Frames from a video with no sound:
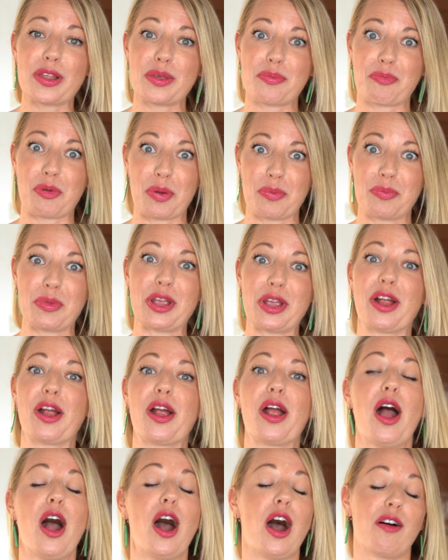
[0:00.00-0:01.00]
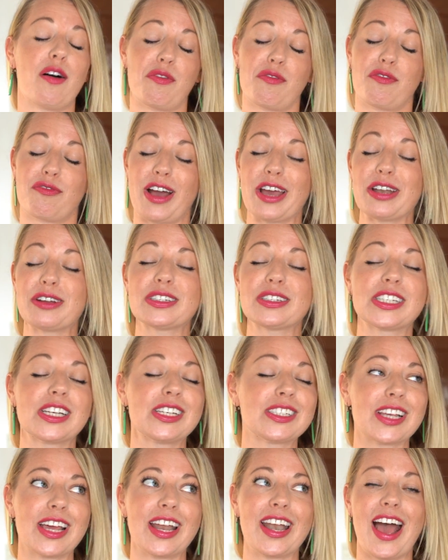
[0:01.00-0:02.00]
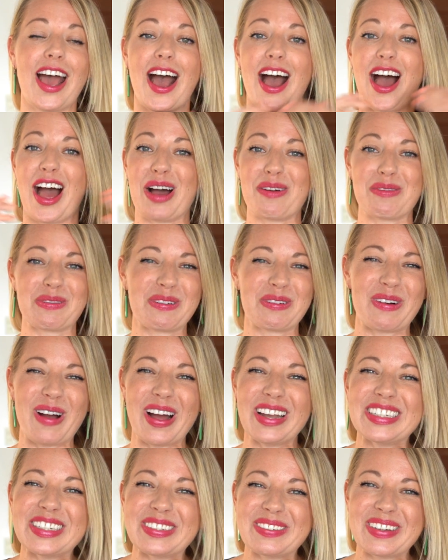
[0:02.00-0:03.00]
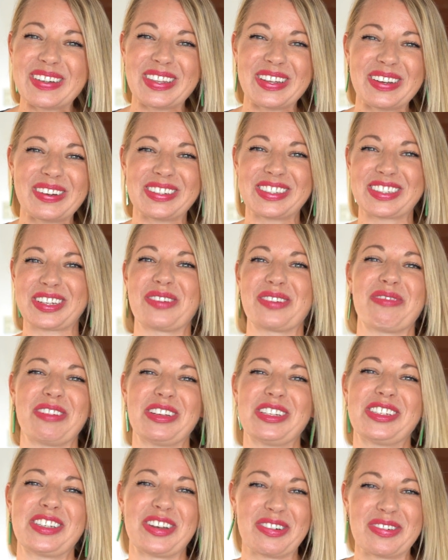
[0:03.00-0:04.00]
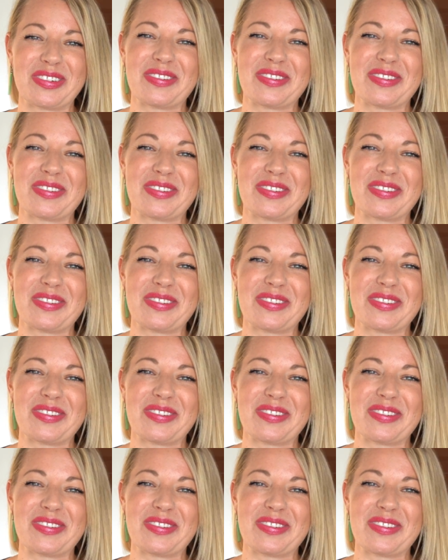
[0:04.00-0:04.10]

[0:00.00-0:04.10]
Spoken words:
the premiere of the final season. I'll be watching with you. It's gonna be so